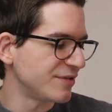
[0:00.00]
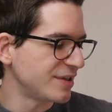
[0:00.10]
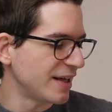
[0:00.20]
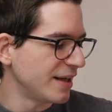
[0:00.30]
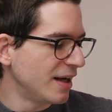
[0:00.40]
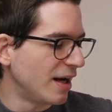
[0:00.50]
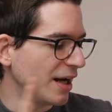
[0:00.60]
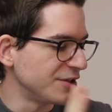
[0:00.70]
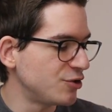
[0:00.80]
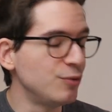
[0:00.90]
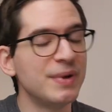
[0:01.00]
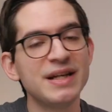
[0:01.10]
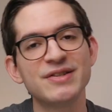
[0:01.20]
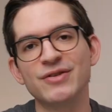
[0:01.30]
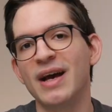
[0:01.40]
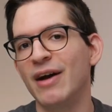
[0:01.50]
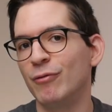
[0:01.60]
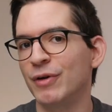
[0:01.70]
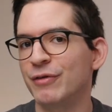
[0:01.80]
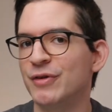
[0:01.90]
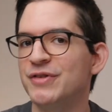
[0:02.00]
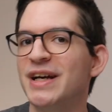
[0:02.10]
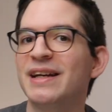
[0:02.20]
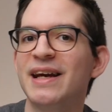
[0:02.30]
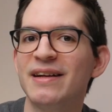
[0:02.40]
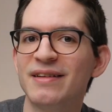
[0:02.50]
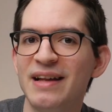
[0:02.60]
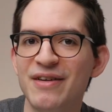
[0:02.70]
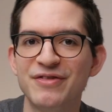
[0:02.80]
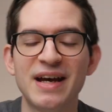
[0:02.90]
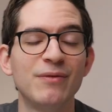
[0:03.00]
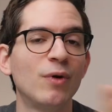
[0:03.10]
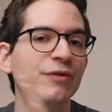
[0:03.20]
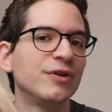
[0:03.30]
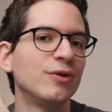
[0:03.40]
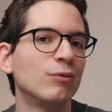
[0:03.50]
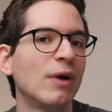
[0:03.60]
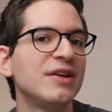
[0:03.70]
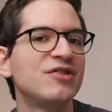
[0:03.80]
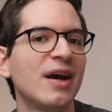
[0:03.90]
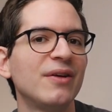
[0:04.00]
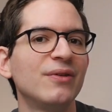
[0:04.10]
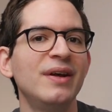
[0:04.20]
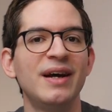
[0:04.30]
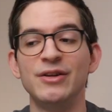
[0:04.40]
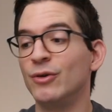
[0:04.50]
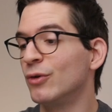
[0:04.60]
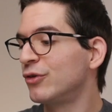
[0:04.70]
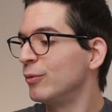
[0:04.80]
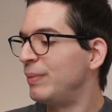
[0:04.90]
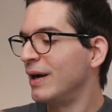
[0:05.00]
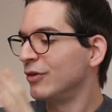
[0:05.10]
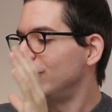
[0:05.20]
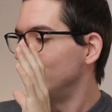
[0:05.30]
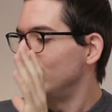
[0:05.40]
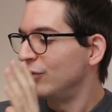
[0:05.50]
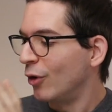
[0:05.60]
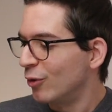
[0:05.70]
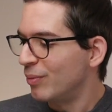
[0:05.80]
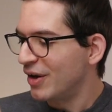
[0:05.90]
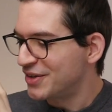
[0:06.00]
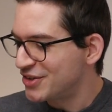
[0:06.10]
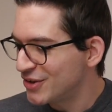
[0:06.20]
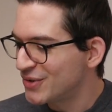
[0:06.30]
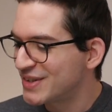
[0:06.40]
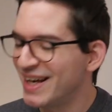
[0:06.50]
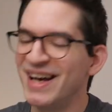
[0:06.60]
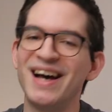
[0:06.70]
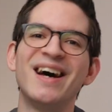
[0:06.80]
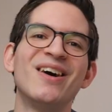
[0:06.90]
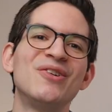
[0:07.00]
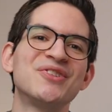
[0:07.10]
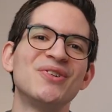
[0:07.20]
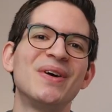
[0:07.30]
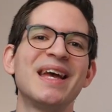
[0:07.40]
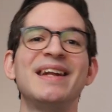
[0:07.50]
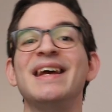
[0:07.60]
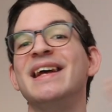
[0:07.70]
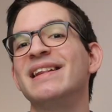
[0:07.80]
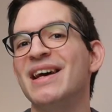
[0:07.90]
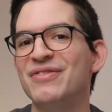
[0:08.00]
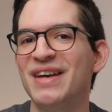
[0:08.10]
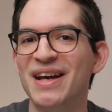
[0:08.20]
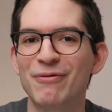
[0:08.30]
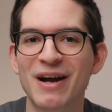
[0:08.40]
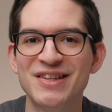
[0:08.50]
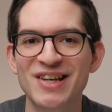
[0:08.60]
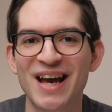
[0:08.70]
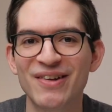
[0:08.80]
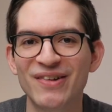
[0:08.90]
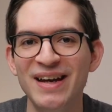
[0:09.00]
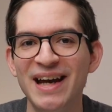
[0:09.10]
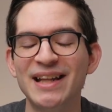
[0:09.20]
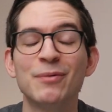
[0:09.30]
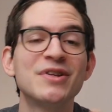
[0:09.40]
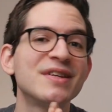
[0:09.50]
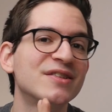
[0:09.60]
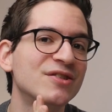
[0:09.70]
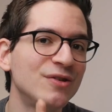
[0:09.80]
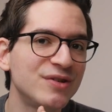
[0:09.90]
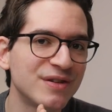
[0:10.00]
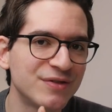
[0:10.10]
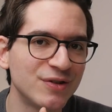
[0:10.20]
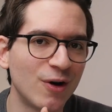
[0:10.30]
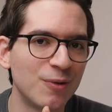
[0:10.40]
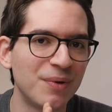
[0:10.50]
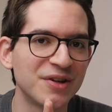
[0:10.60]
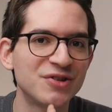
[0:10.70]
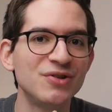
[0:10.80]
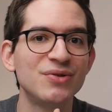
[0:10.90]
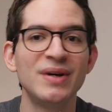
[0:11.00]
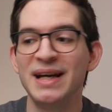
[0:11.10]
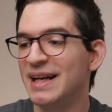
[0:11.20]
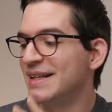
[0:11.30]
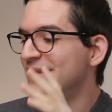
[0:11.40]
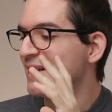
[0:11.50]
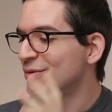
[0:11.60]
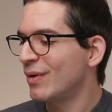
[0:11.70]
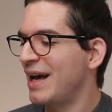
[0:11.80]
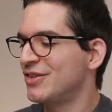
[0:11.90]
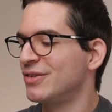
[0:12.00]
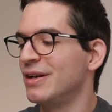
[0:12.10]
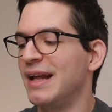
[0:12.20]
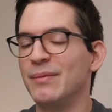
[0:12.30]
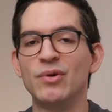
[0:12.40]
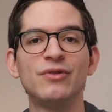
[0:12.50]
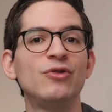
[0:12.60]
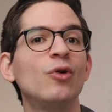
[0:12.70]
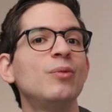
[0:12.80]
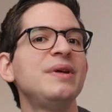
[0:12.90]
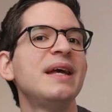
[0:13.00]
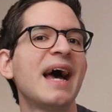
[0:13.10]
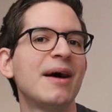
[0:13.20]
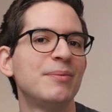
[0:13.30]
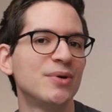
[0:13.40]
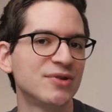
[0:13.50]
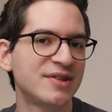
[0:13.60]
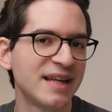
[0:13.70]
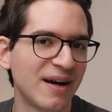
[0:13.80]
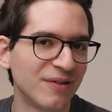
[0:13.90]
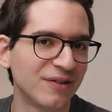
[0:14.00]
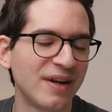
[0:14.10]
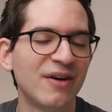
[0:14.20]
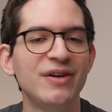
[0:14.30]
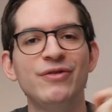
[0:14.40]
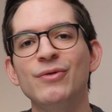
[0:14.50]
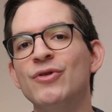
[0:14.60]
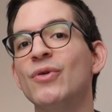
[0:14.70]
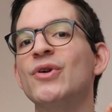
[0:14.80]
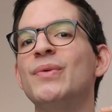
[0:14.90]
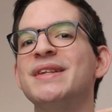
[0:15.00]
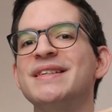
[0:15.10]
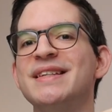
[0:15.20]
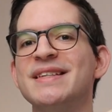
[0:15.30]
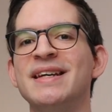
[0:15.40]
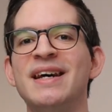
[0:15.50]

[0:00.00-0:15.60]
say, 2 Minis, so you have one for your dedicated left and one for your right channel. And you can also pair 2 HomePod 2s, also again a left and right channel. And then what is exclusive to the HomePod 2 is this will actually enable Dolby Atmos sound. Now, if you don't know what this is,